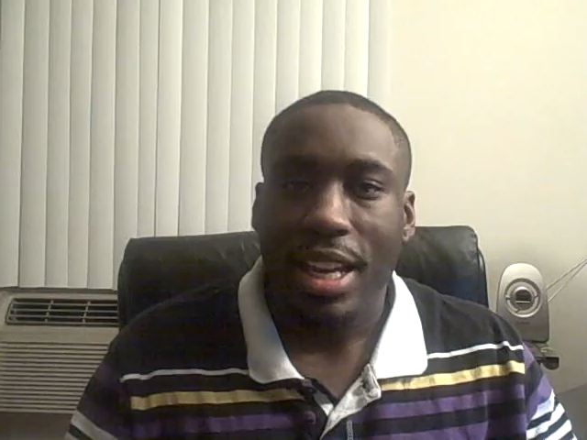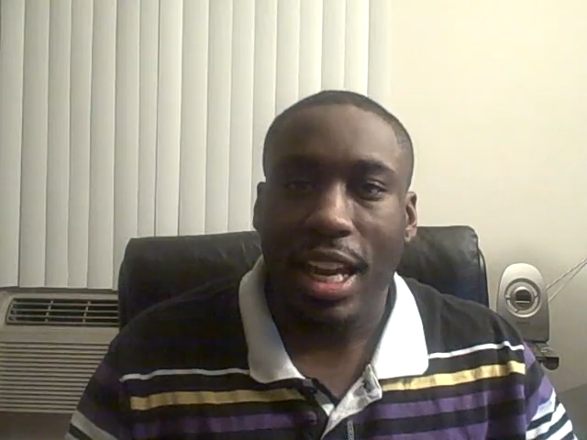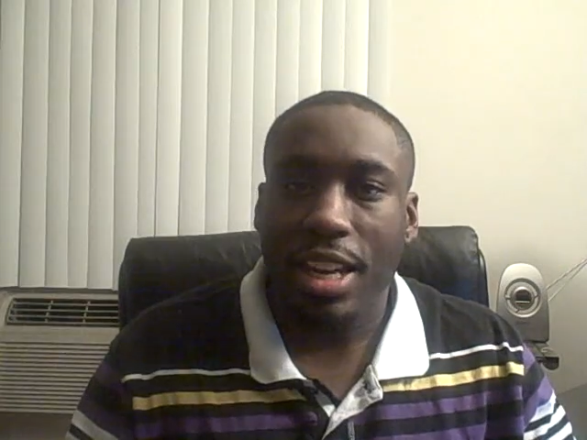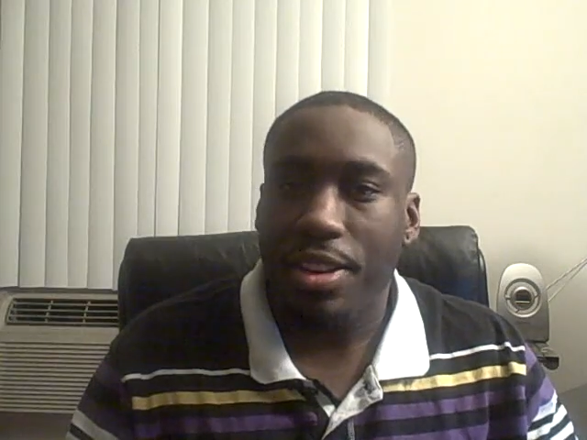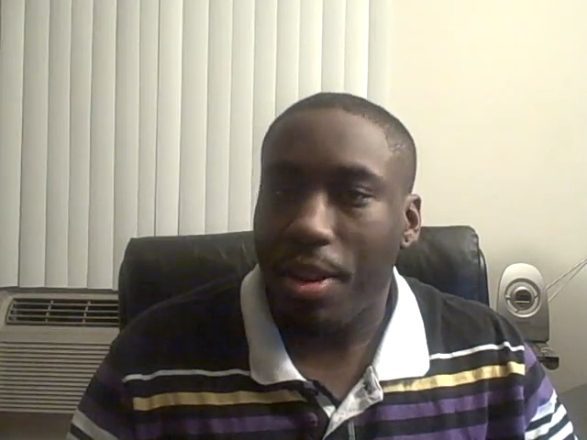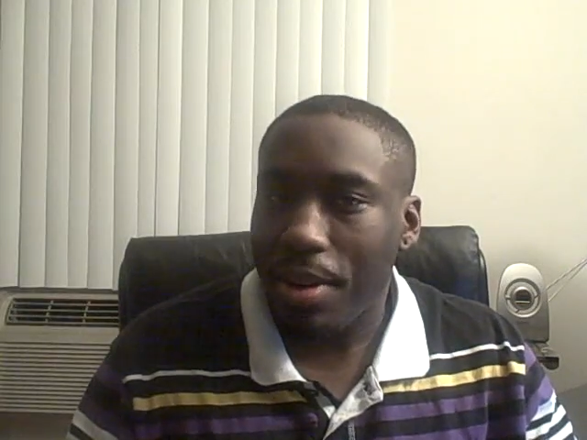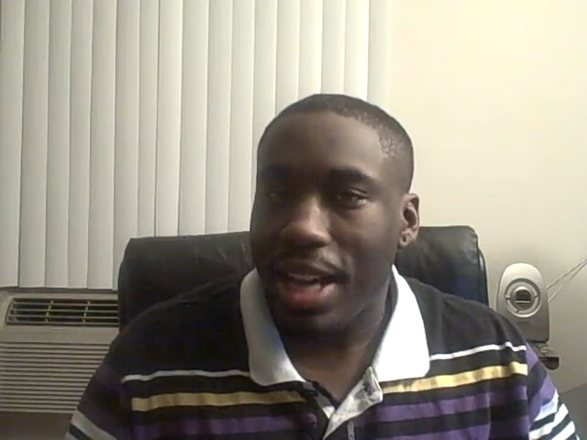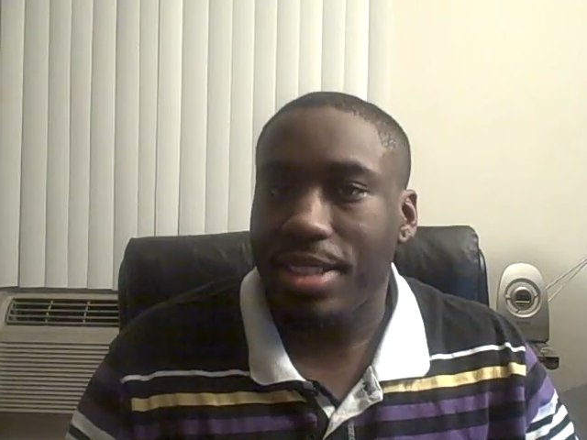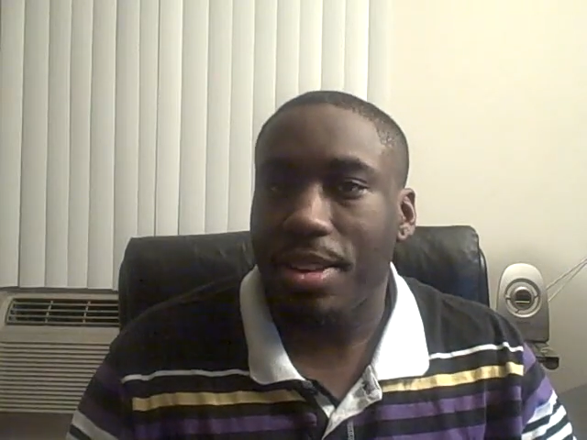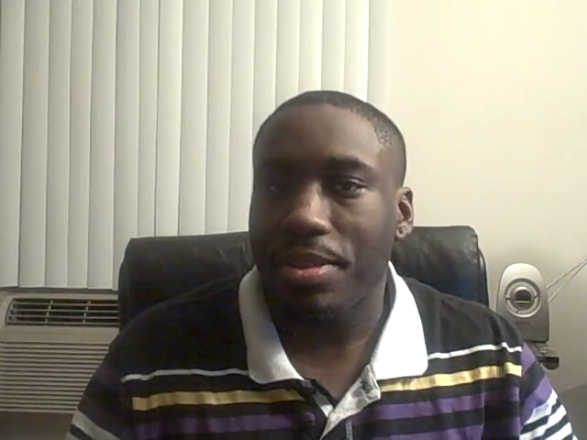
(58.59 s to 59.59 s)
getting Don't
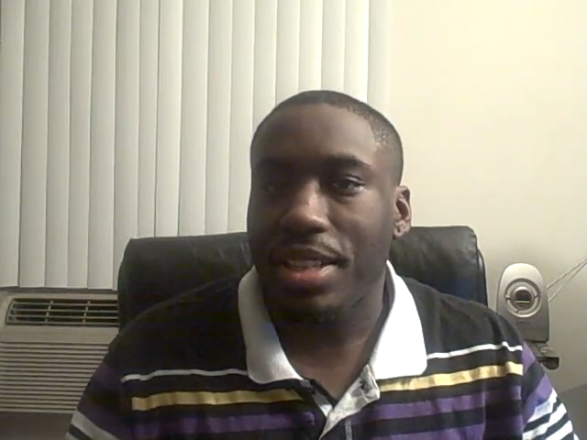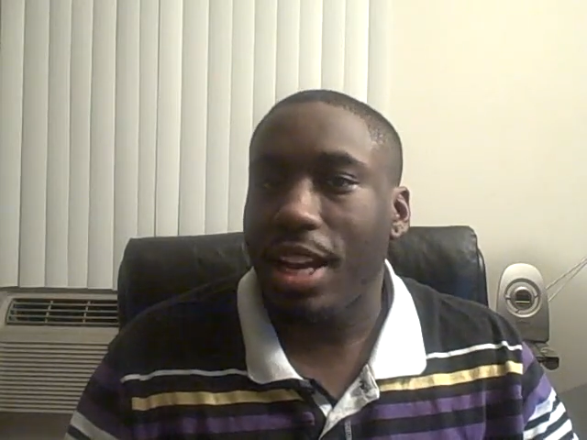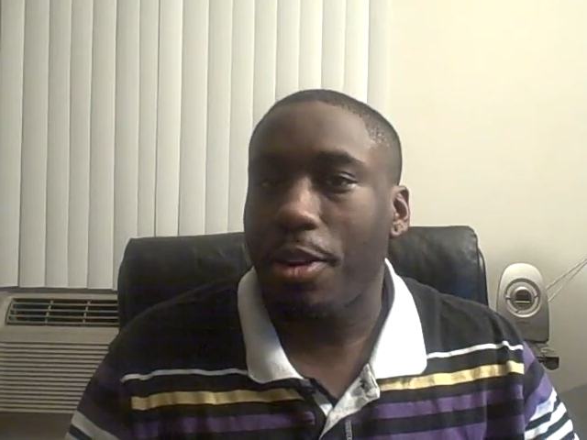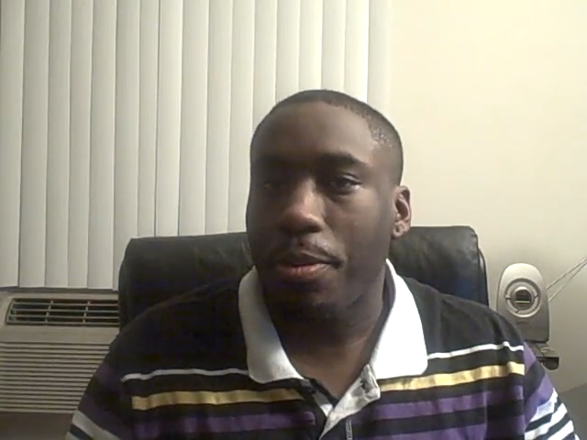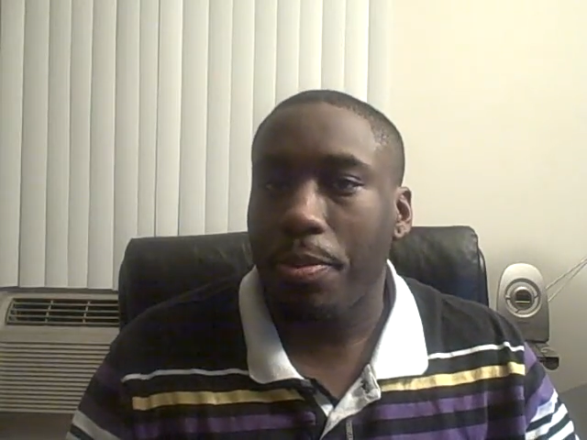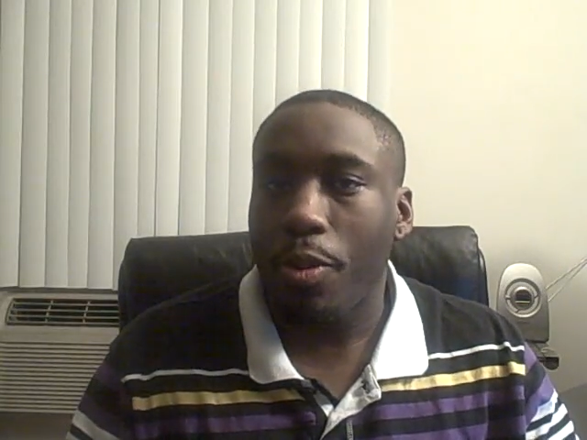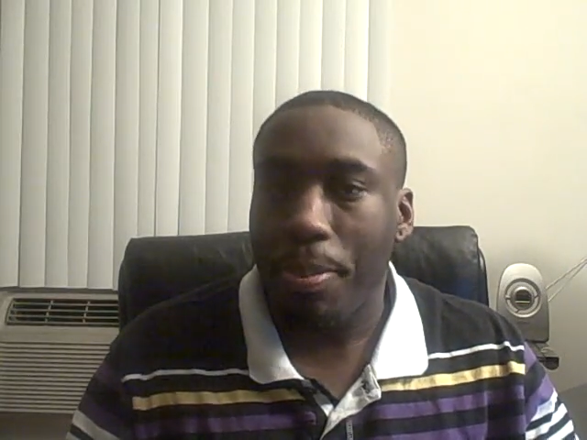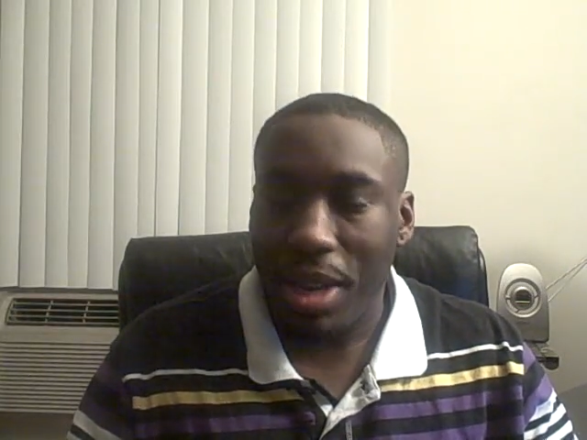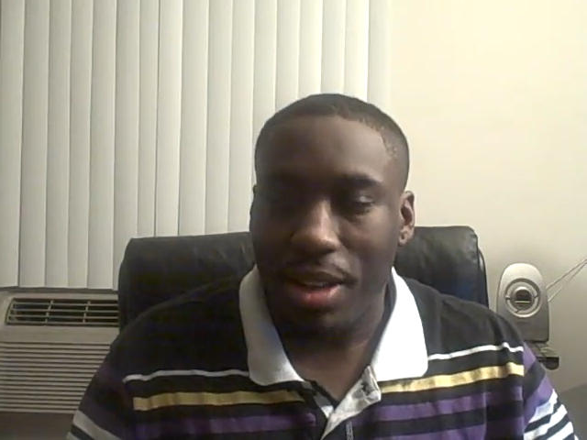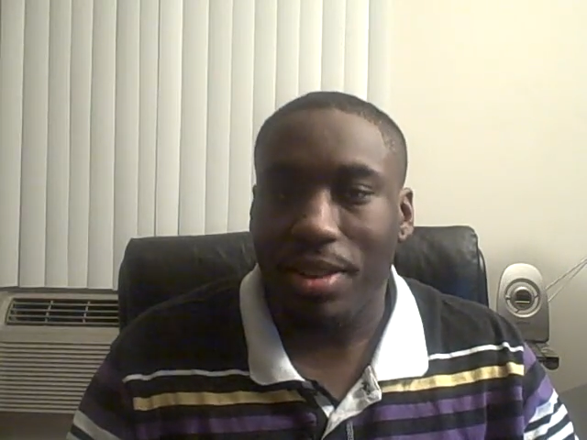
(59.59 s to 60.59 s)
Ask, Don't Tell
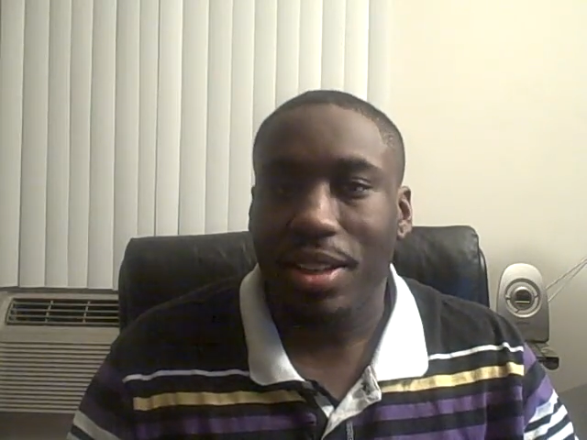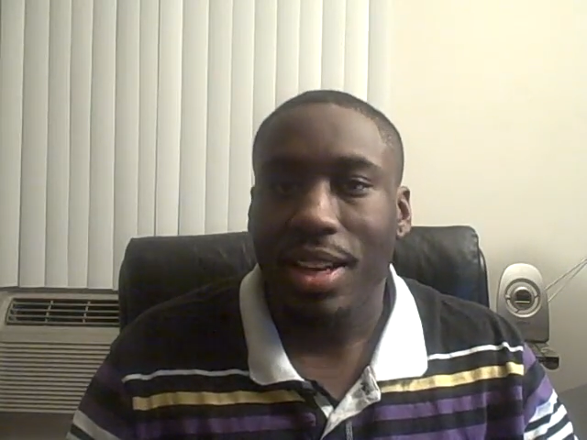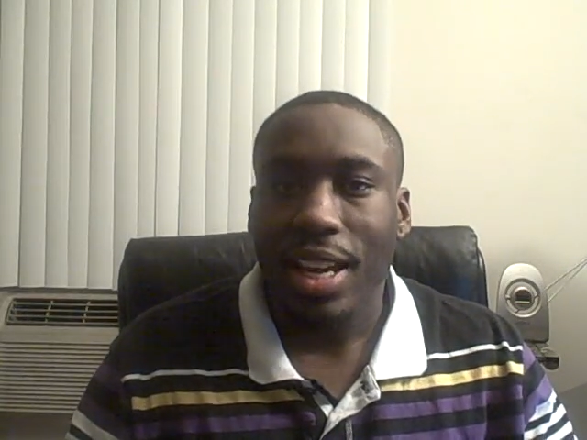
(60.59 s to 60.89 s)
repealed,